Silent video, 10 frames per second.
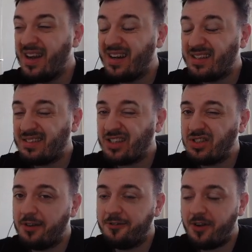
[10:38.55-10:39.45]
That's
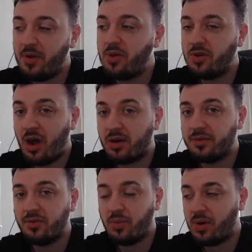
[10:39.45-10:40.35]
actually a very good Heart
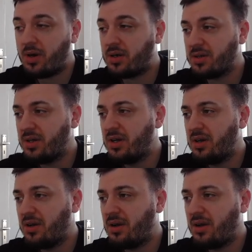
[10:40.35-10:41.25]
of the Ward
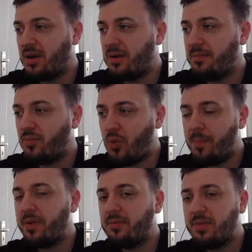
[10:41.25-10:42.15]

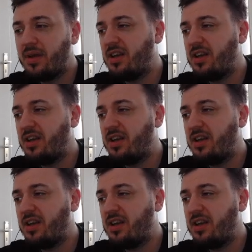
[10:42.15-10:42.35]
weapon,